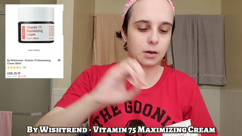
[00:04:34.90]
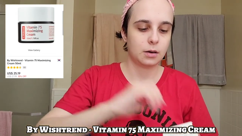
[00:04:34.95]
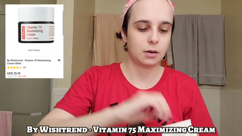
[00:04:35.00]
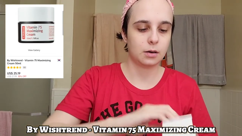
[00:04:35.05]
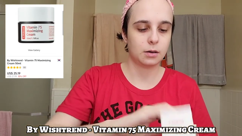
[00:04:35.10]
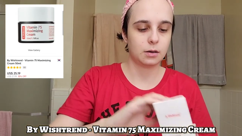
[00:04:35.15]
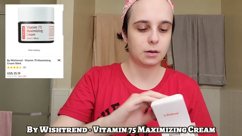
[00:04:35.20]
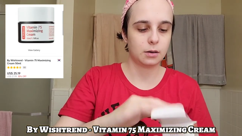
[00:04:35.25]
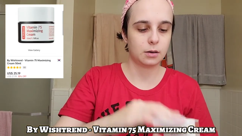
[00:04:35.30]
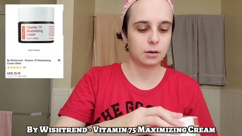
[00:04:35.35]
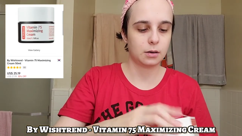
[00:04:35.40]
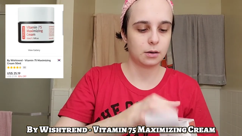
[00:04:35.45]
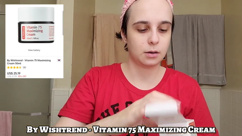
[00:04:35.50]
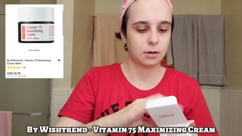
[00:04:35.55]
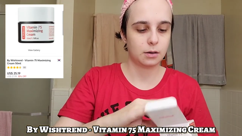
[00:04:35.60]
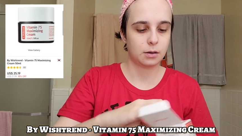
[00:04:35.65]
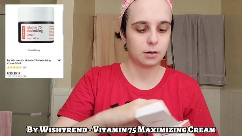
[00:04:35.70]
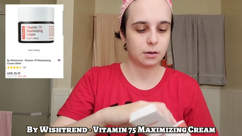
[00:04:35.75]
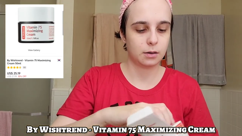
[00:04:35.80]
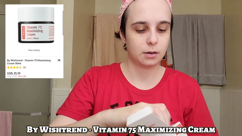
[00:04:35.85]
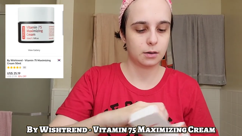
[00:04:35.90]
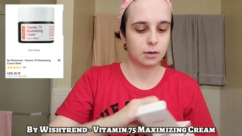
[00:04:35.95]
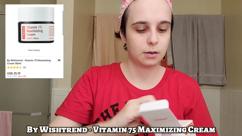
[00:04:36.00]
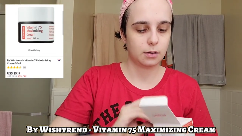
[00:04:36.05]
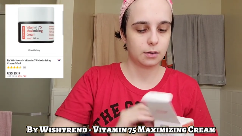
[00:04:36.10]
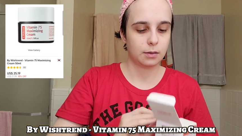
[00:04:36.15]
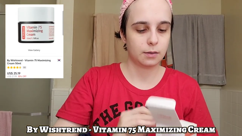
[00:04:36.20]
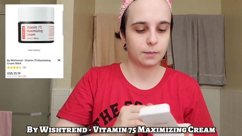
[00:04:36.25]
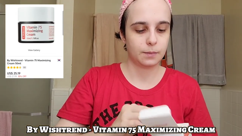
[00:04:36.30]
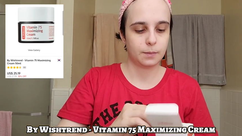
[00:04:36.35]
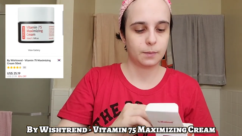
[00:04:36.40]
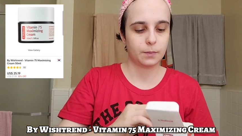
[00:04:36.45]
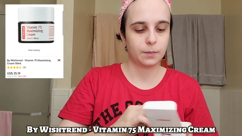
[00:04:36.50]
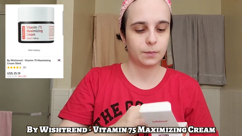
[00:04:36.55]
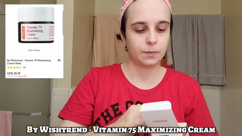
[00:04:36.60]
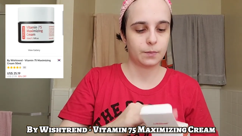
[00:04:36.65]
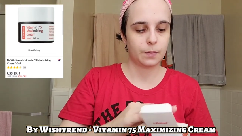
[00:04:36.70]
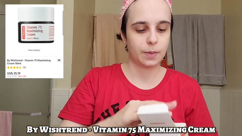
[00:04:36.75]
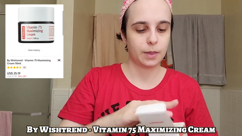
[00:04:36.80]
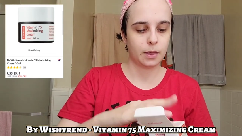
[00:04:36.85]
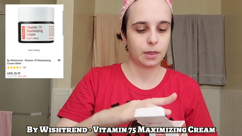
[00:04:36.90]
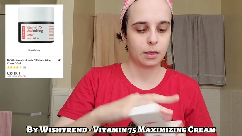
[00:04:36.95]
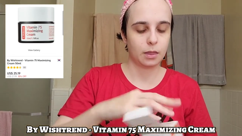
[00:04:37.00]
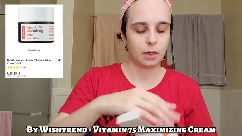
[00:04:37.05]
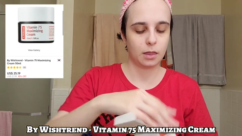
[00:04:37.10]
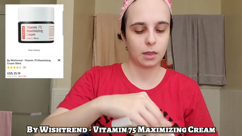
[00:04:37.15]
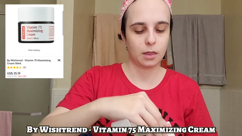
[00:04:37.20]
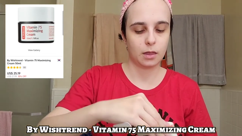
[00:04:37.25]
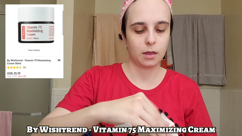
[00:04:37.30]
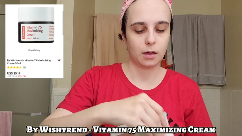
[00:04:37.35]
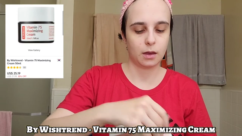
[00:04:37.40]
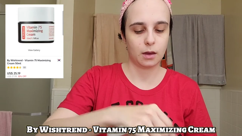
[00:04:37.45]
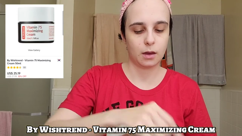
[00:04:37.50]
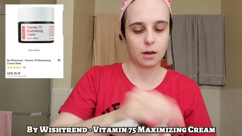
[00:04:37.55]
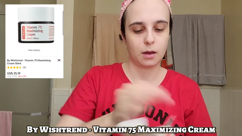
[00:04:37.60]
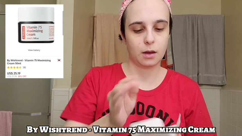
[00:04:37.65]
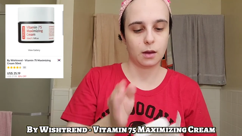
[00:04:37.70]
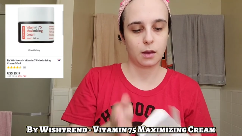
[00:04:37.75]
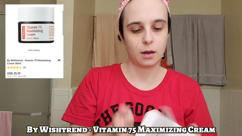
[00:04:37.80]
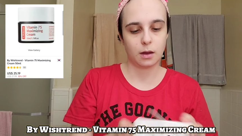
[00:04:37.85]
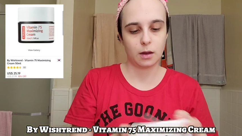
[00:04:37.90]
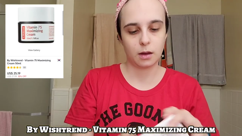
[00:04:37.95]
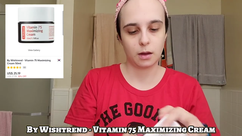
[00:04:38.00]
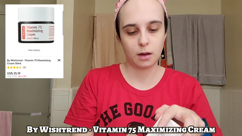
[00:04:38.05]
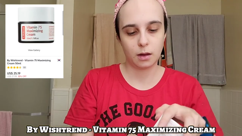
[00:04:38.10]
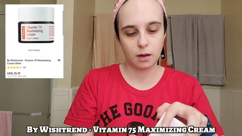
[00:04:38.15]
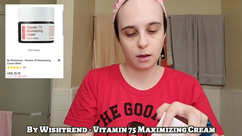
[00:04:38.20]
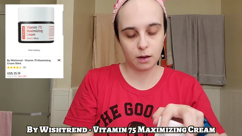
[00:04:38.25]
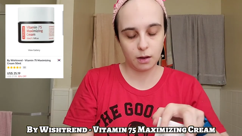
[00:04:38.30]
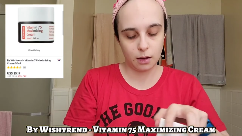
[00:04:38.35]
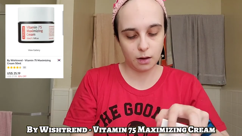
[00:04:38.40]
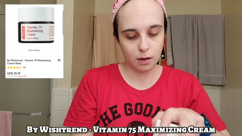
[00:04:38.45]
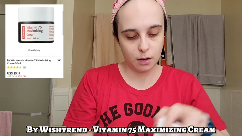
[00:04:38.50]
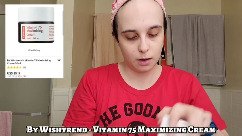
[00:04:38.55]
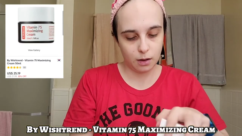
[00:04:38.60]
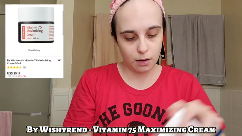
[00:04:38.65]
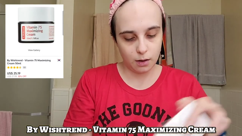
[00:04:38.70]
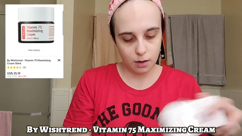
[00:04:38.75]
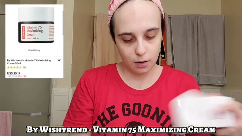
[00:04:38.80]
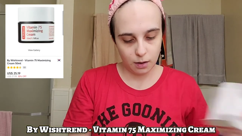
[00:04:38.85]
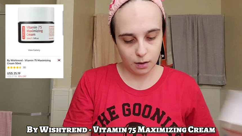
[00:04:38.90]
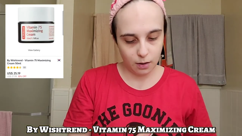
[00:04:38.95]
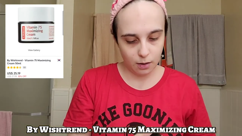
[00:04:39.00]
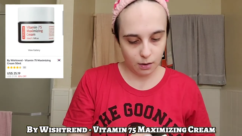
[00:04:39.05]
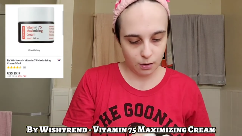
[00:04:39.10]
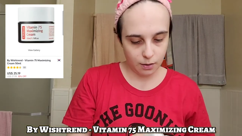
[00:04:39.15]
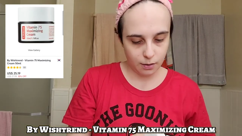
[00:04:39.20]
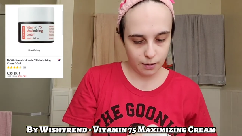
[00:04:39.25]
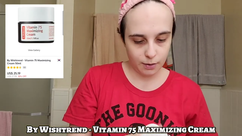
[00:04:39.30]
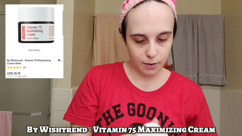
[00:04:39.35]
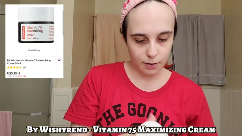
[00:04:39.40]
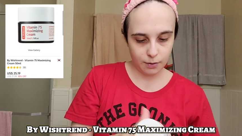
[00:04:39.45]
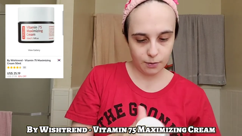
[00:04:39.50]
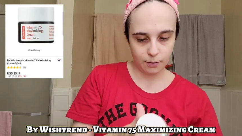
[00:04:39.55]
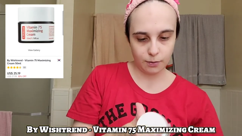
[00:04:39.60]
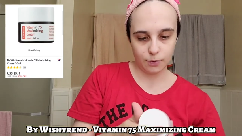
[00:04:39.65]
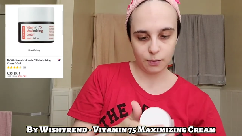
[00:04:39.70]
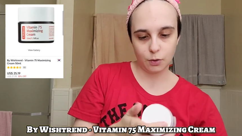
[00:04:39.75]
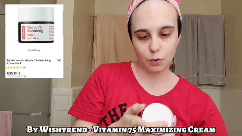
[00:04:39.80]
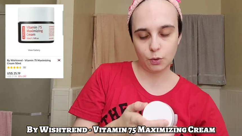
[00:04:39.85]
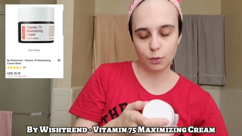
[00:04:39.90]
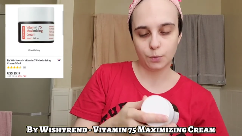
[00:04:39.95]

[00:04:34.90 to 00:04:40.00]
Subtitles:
(silence)